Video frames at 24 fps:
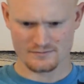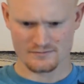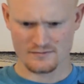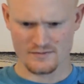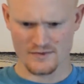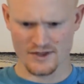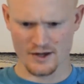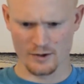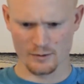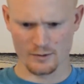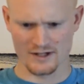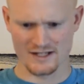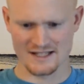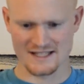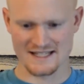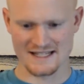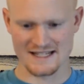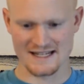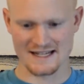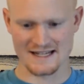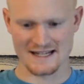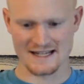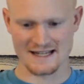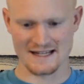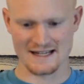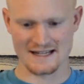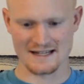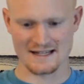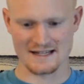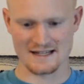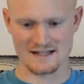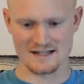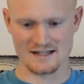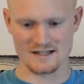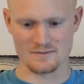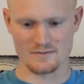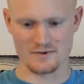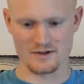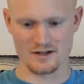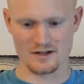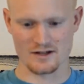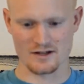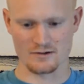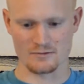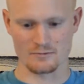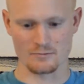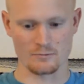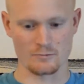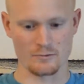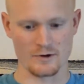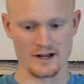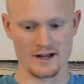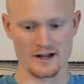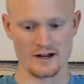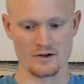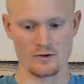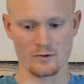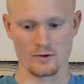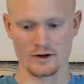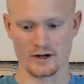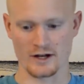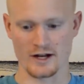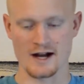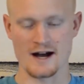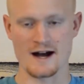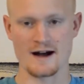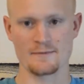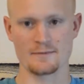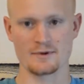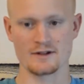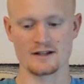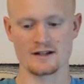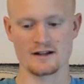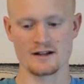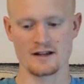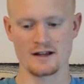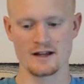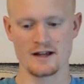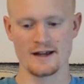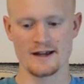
Now when DNA is being read or copied,